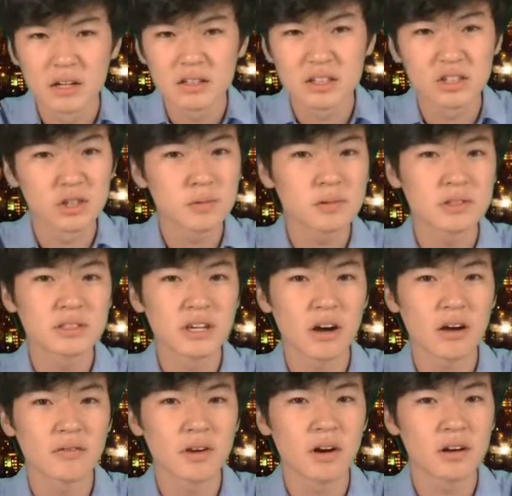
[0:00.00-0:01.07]
The Egyptians,
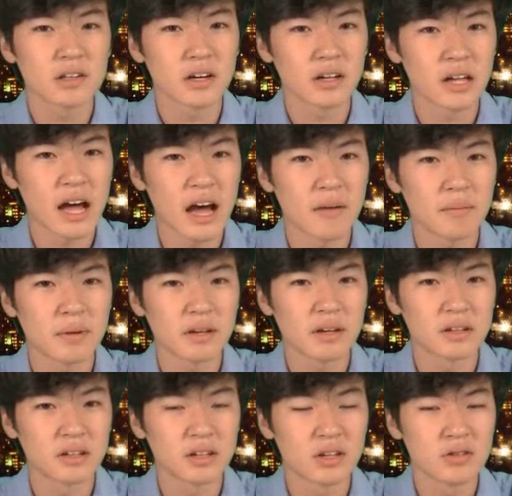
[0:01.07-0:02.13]
however, are not happy
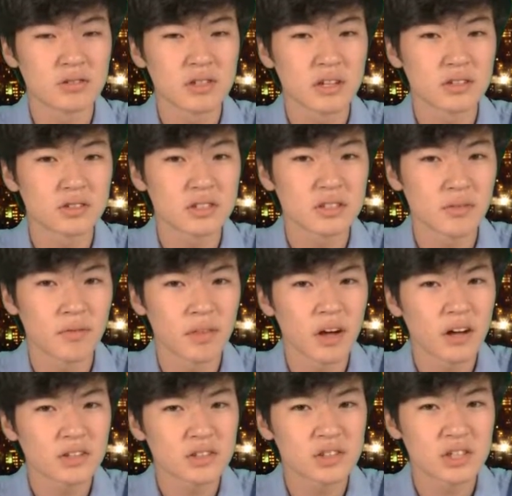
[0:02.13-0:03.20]
and accuse countries of
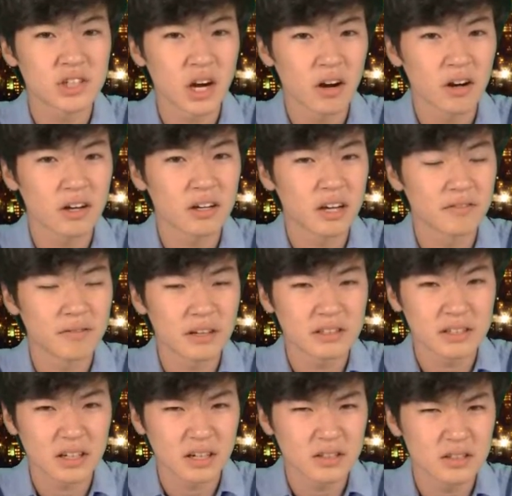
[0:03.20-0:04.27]
not sharing
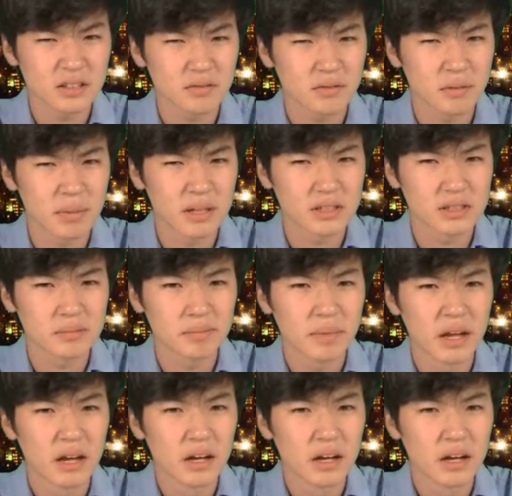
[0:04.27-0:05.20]
investigation information.